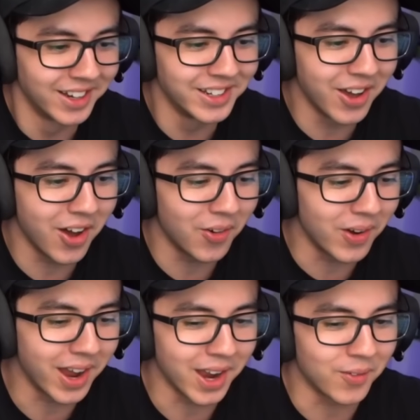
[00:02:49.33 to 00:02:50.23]
him!
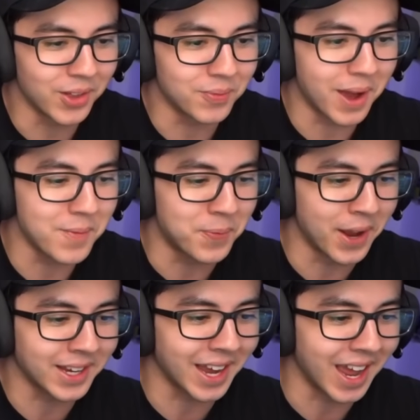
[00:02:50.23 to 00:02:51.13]
No way! With my
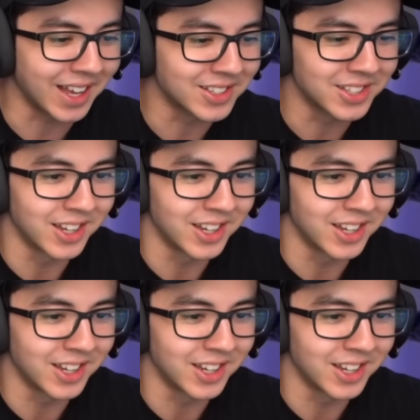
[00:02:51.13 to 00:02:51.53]
pickaxe!